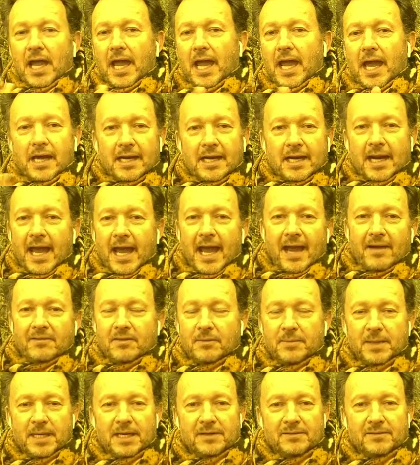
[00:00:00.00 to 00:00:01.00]
and have
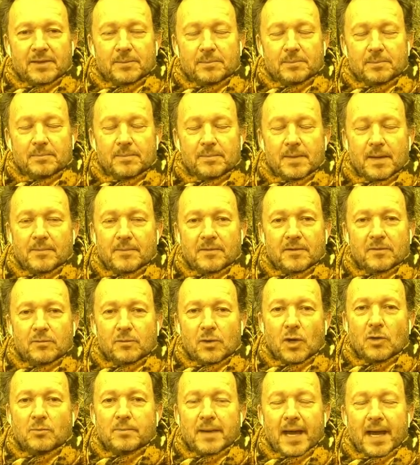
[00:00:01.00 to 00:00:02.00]
a bit of a
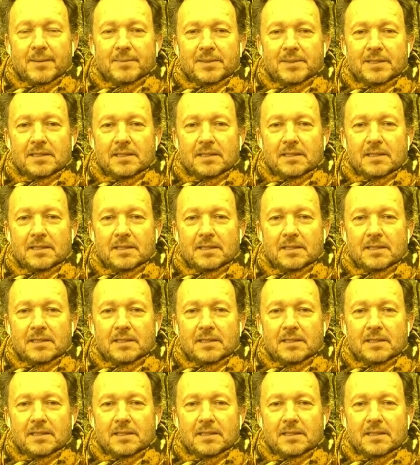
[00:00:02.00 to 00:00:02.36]
roadmap?